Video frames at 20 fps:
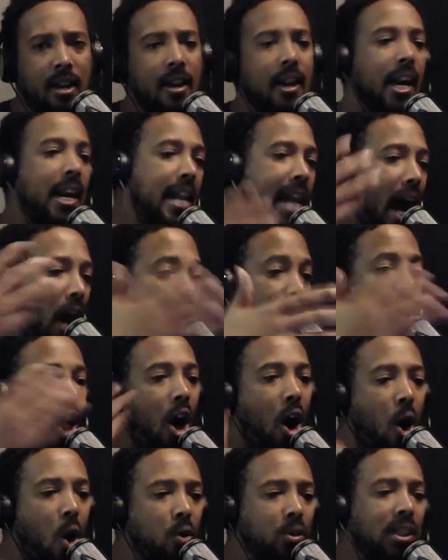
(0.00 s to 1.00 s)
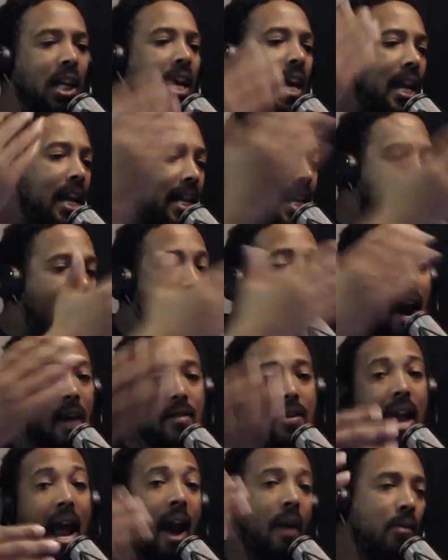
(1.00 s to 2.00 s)
And now it's a hoax. Now
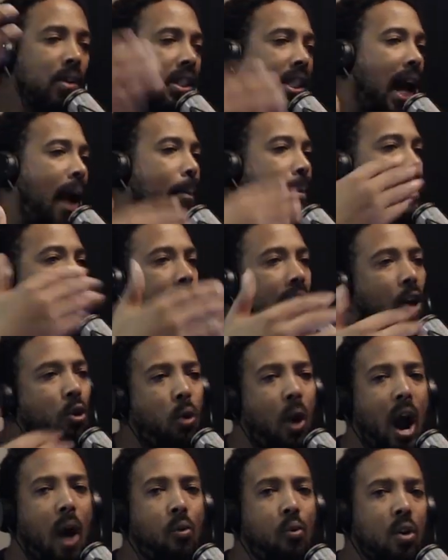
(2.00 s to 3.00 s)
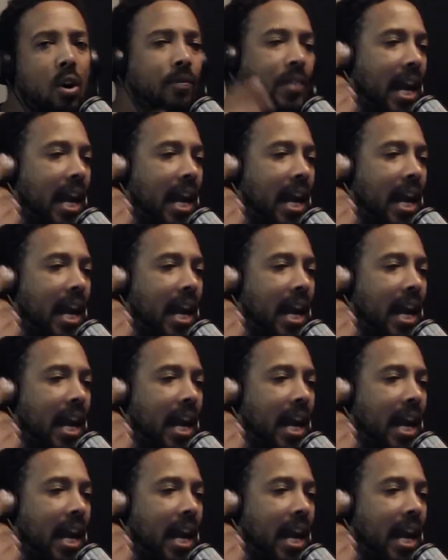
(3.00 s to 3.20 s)
every time a nigga cry wolf,